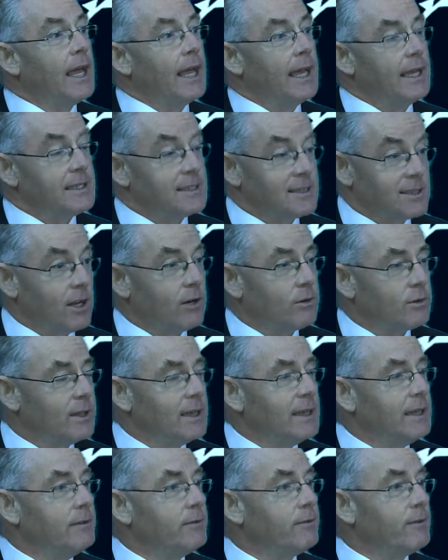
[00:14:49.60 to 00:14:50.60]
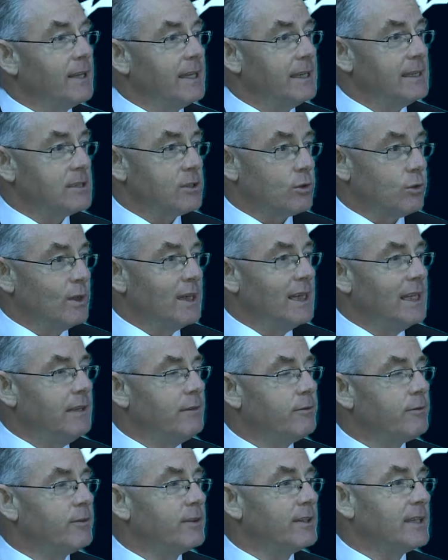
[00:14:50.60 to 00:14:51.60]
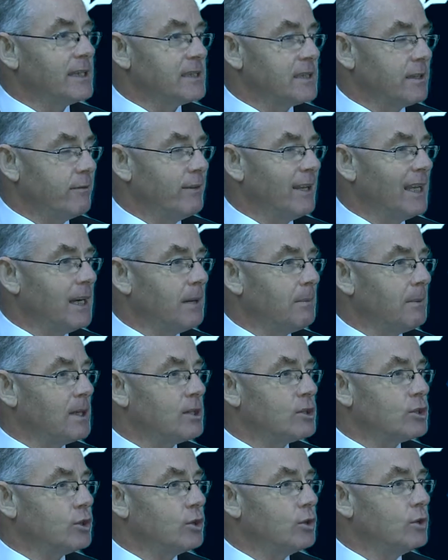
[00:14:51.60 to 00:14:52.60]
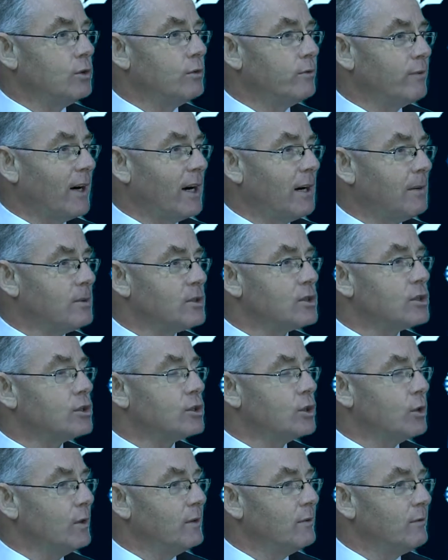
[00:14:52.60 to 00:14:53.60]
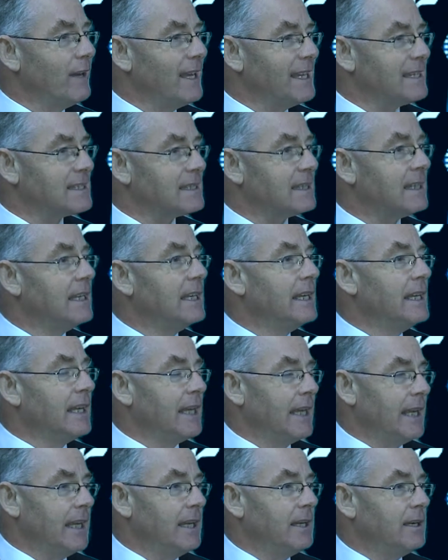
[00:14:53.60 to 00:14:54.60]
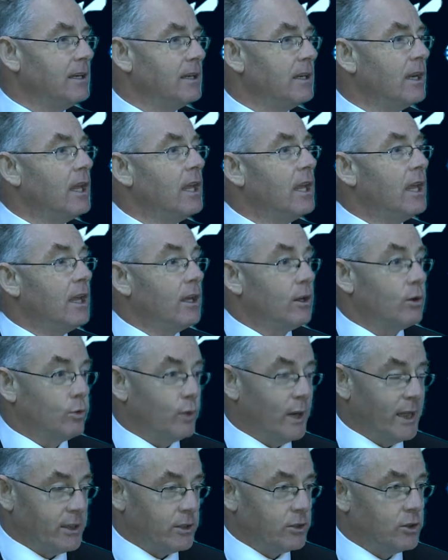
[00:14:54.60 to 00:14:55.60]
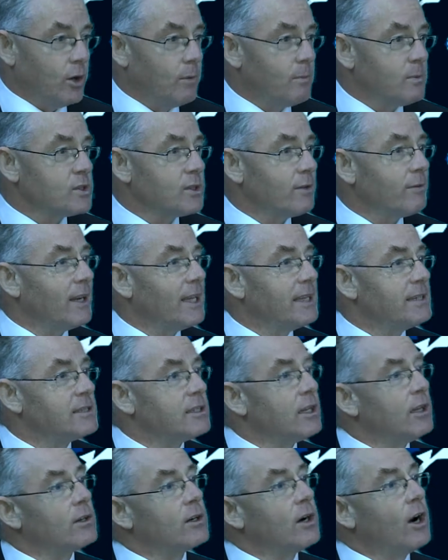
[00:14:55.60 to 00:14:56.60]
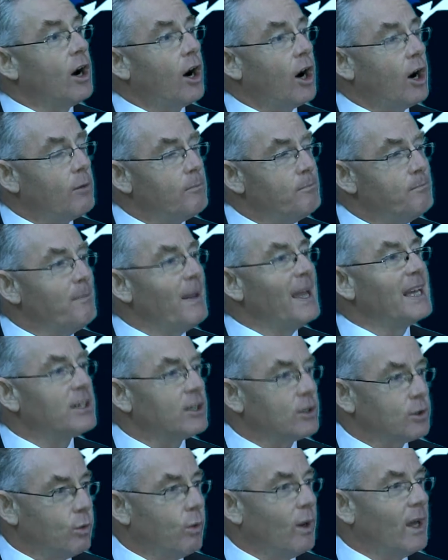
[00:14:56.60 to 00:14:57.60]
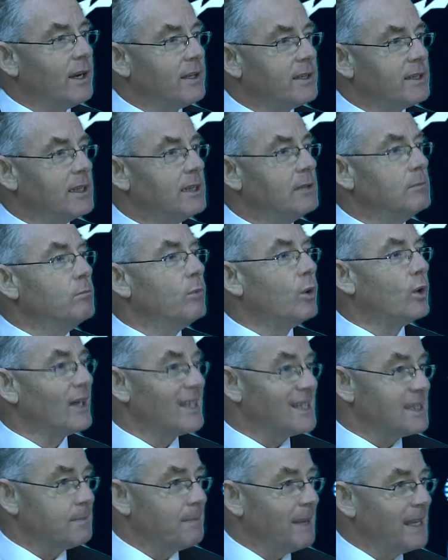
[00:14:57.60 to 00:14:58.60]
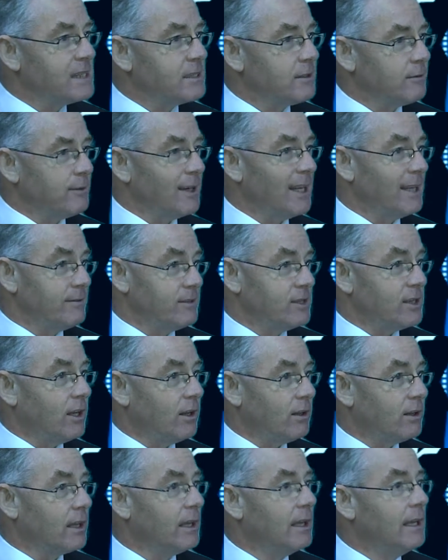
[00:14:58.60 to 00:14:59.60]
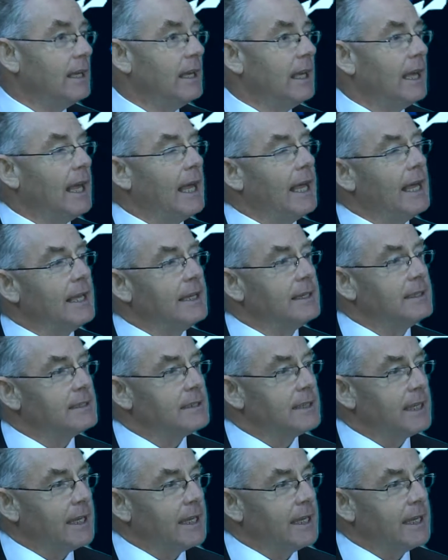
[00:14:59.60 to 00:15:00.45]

Stock relief is a relief that's available to farmers to invest in greater numbers of livestock or better quality, more expensive livestock. And